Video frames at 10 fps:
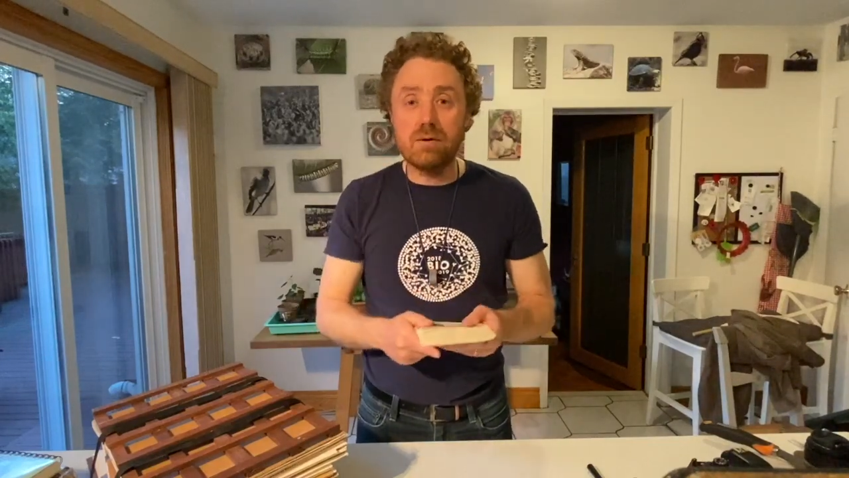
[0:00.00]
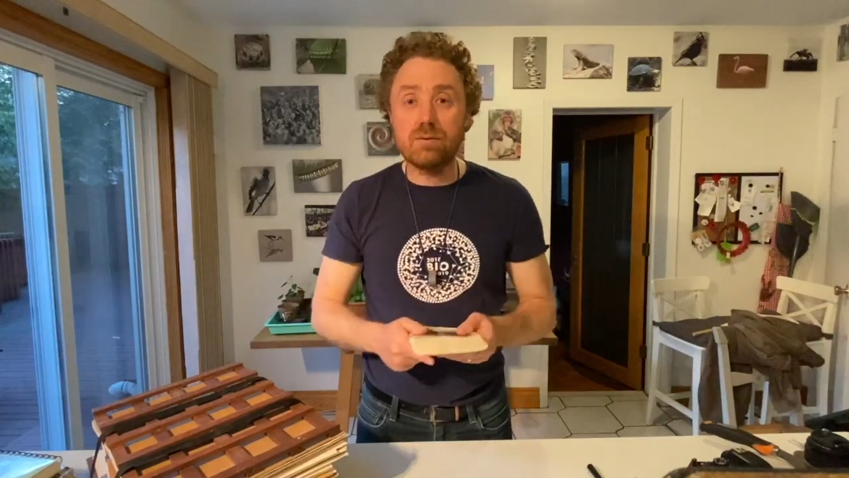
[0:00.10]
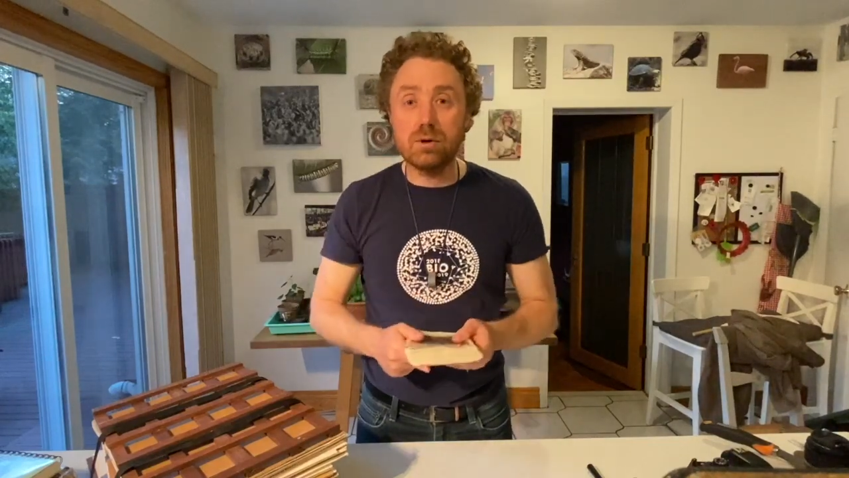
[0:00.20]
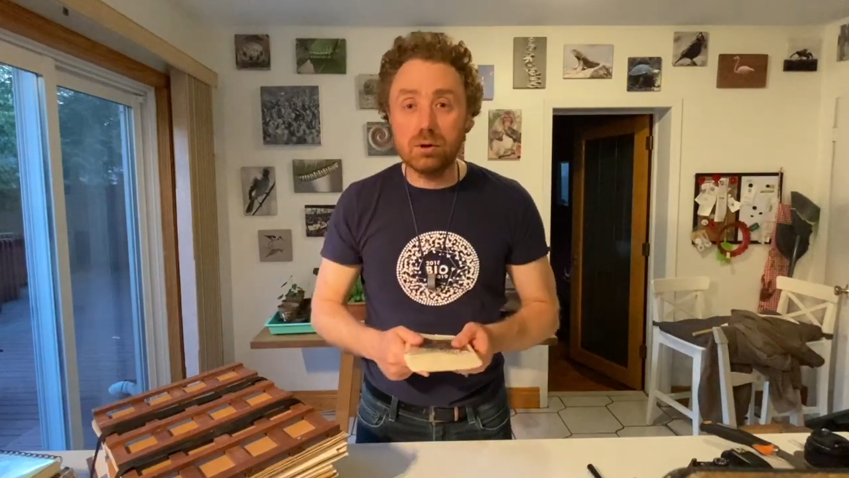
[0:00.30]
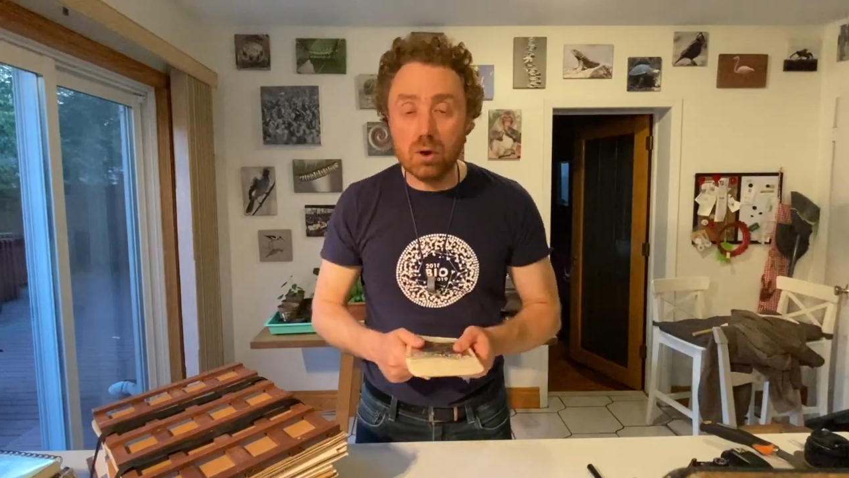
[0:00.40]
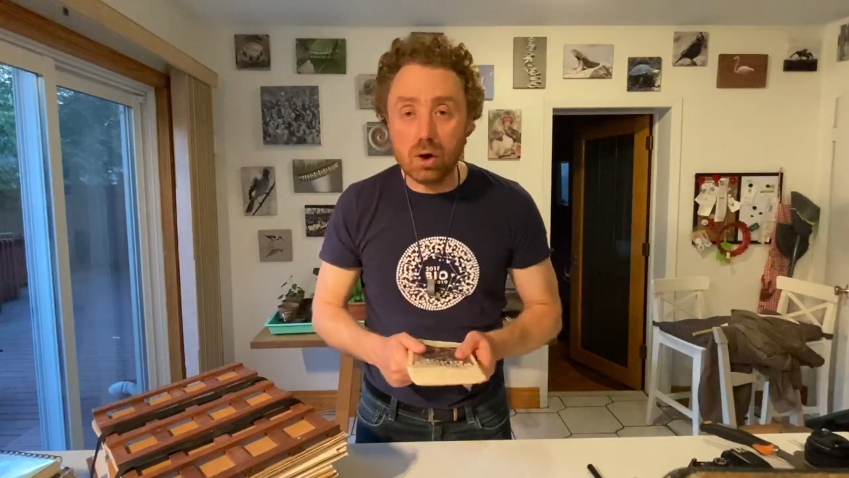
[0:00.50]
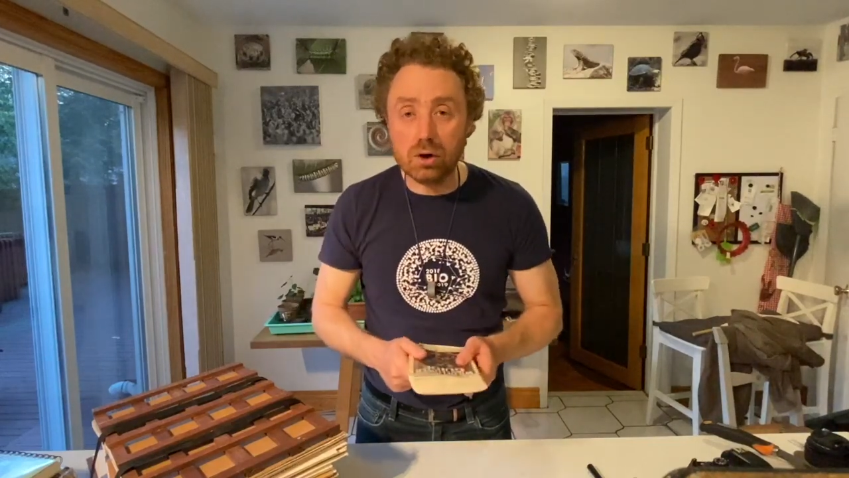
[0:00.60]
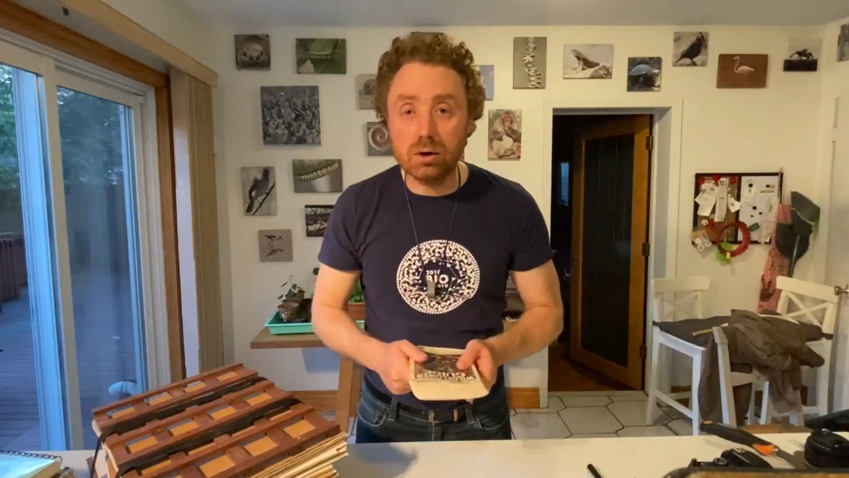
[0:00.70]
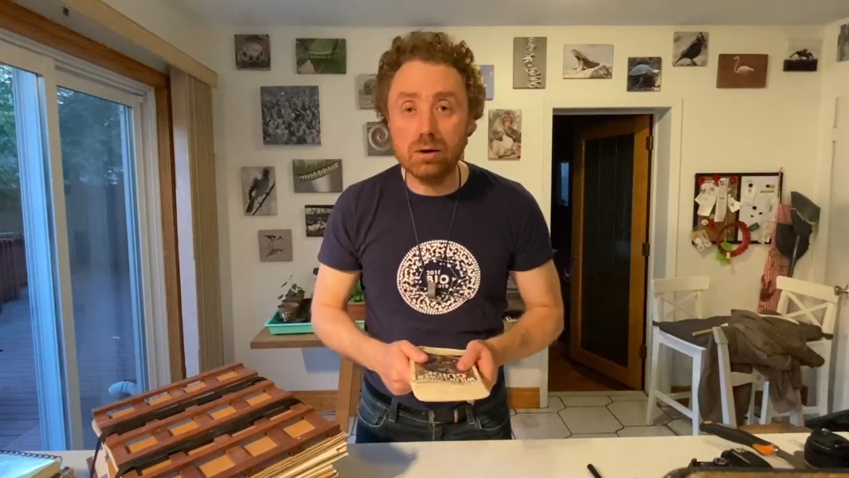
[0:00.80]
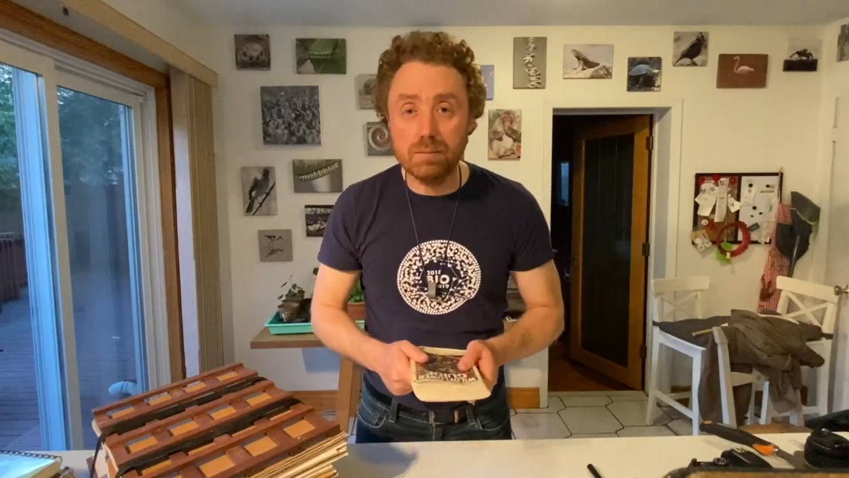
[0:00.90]
for a
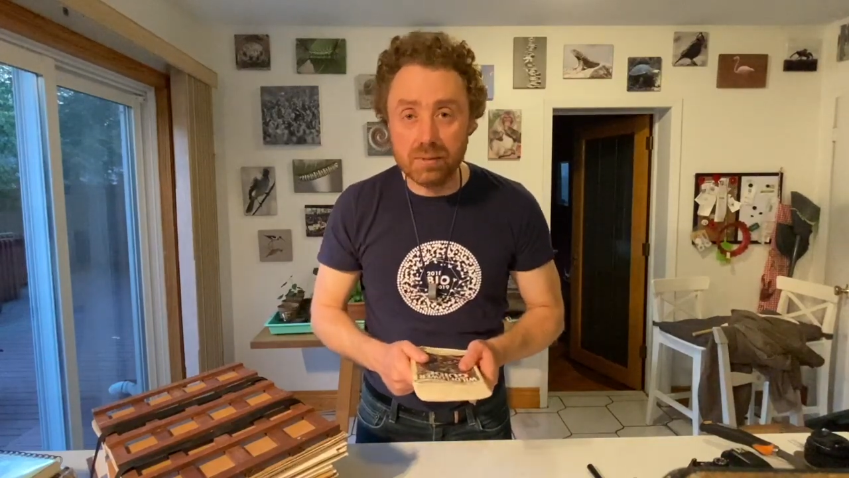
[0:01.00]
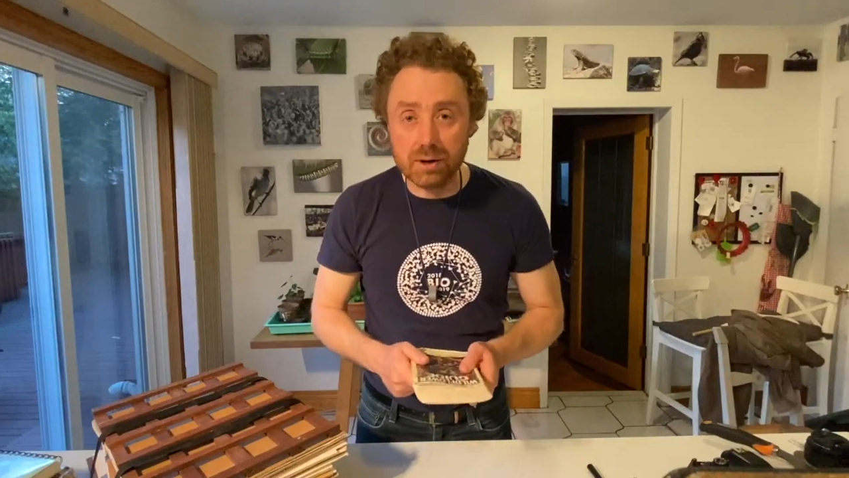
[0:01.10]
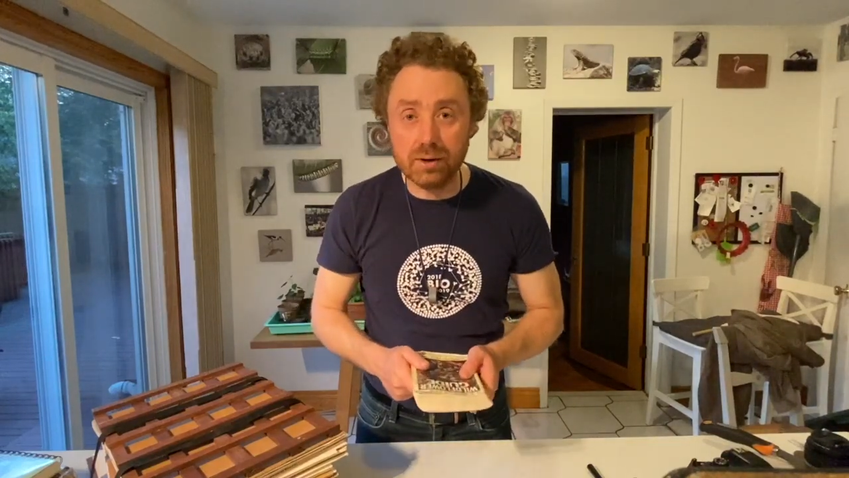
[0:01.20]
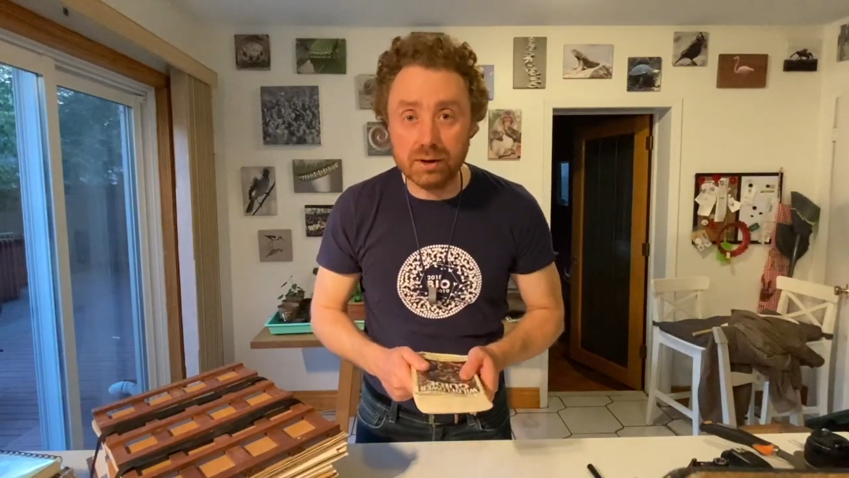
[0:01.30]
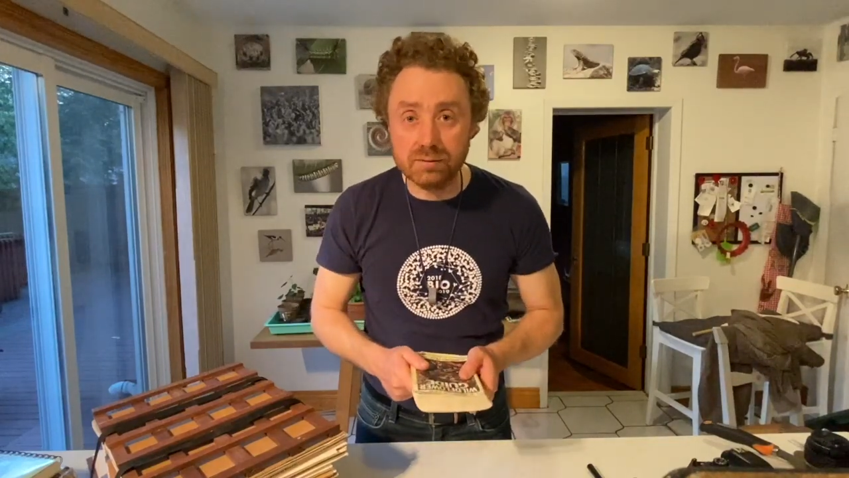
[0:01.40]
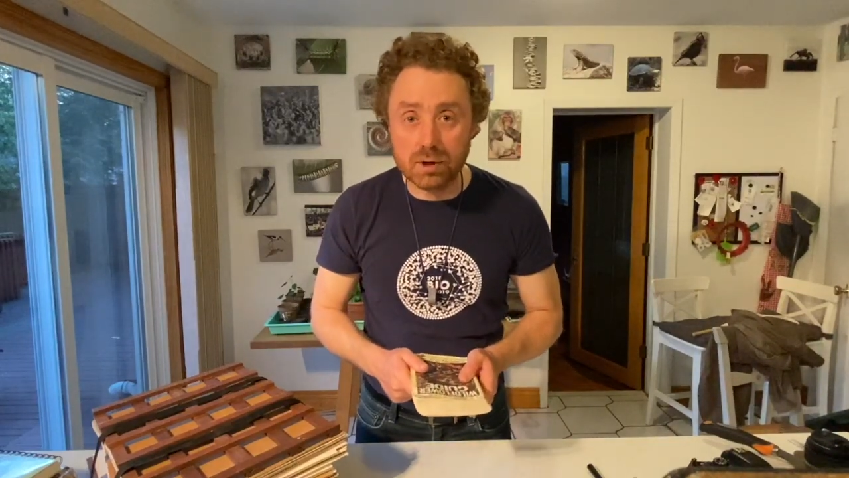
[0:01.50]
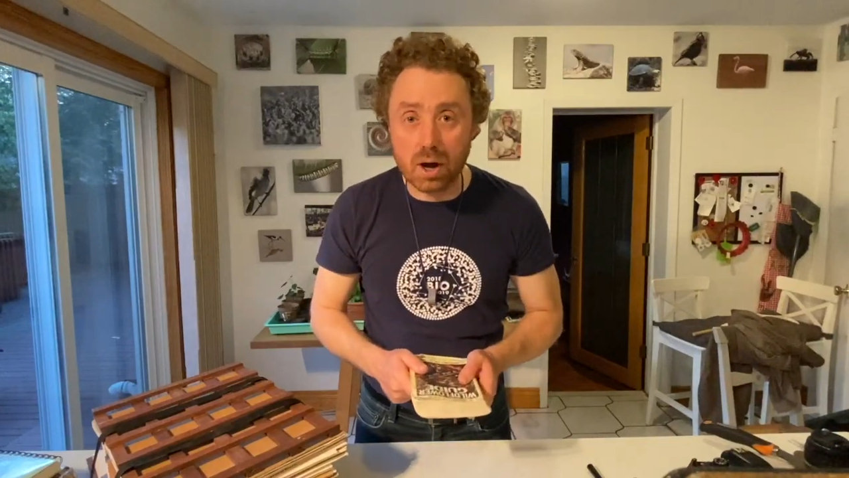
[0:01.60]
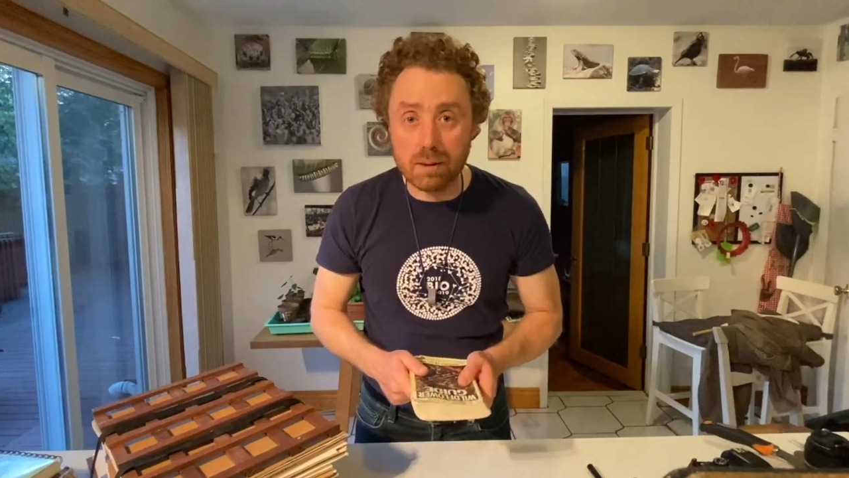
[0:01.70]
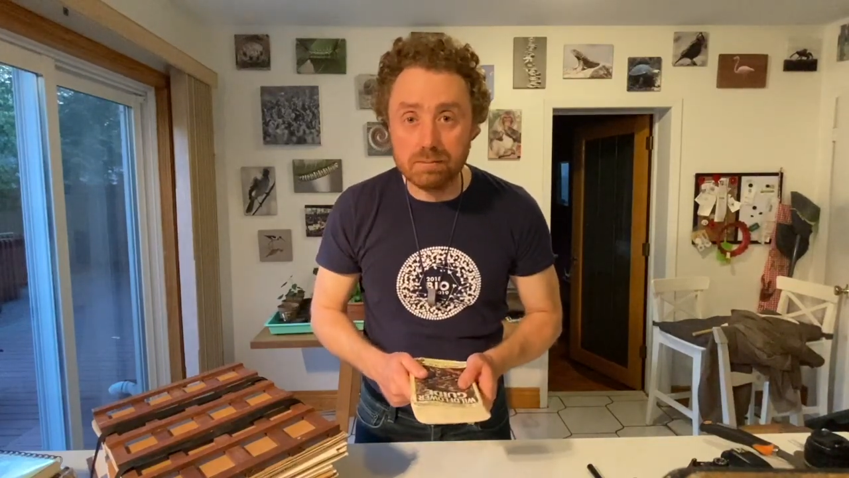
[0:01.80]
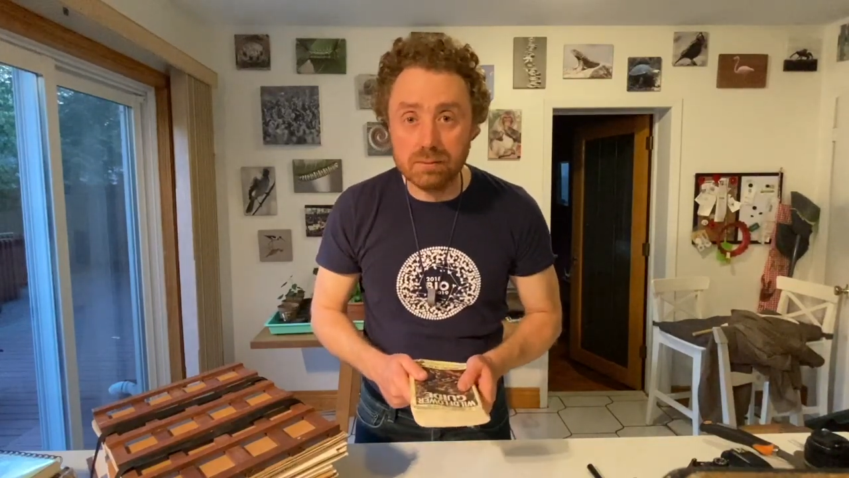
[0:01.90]
longer period of time.